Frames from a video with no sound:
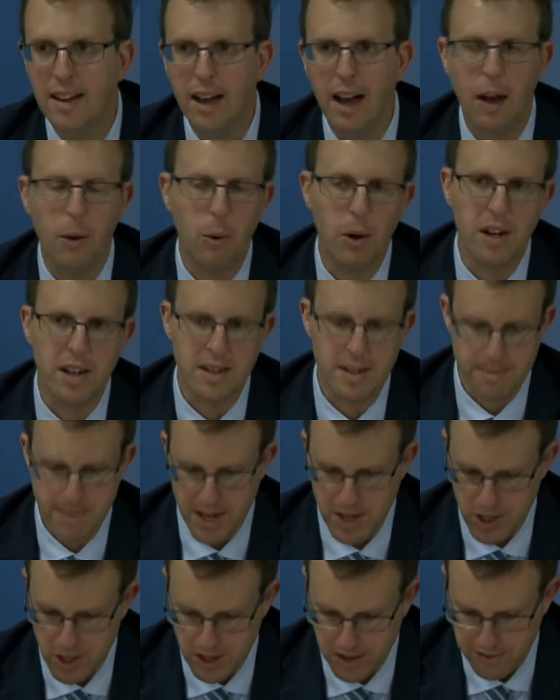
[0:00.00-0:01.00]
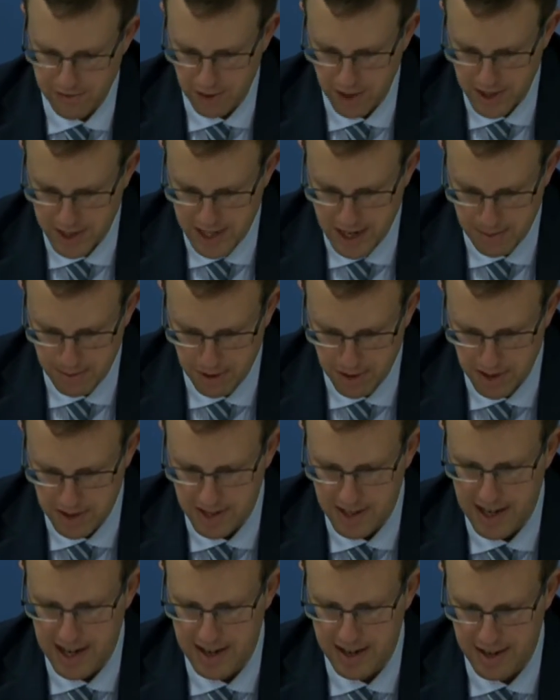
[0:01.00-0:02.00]
I wanted to mention, for example, that
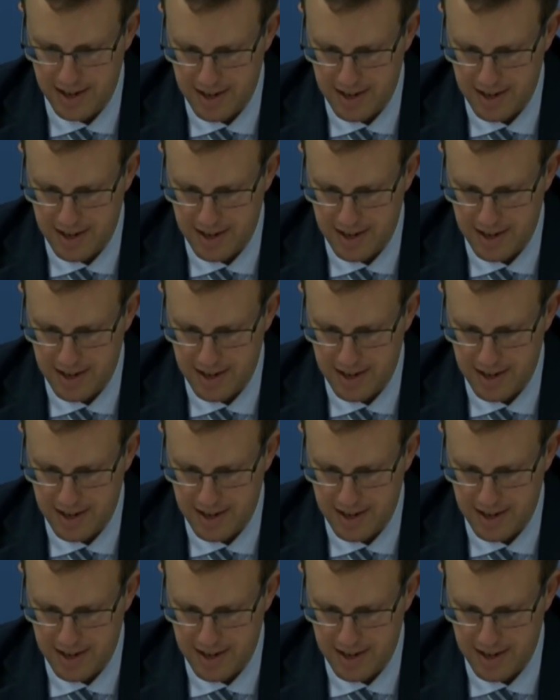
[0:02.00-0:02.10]
the